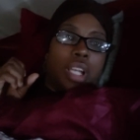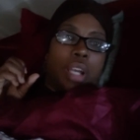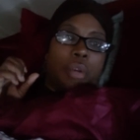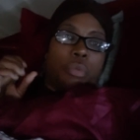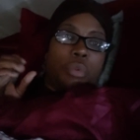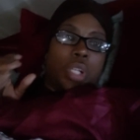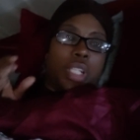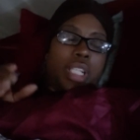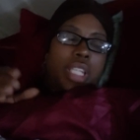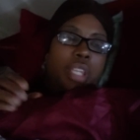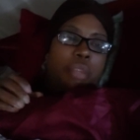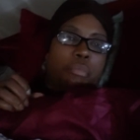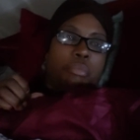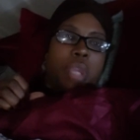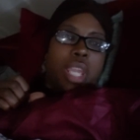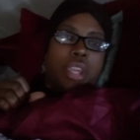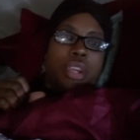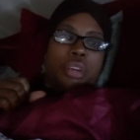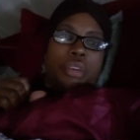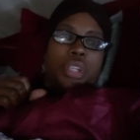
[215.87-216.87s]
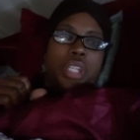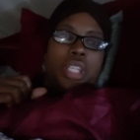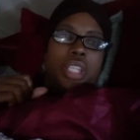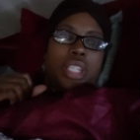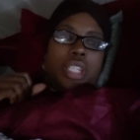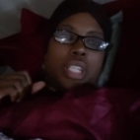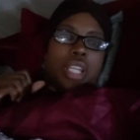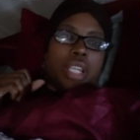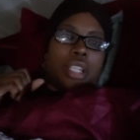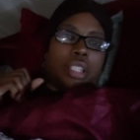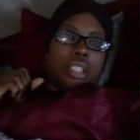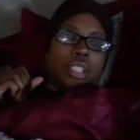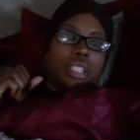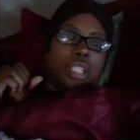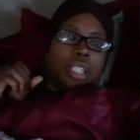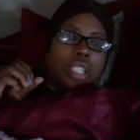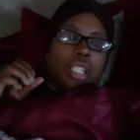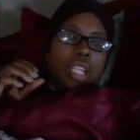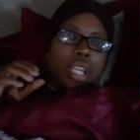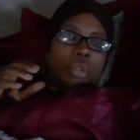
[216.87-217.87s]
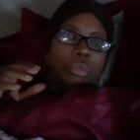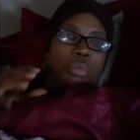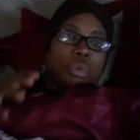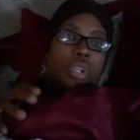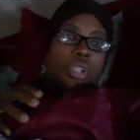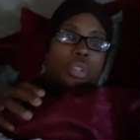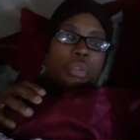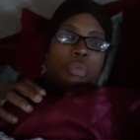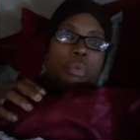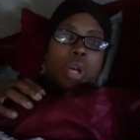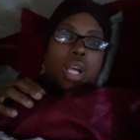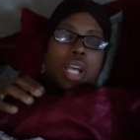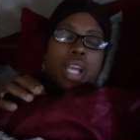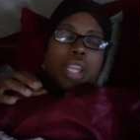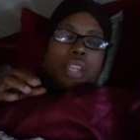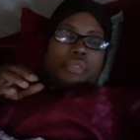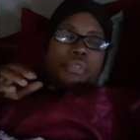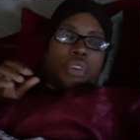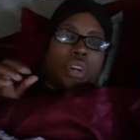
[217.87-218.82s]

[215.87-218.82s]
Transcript: I want to get married, I, I want a wife,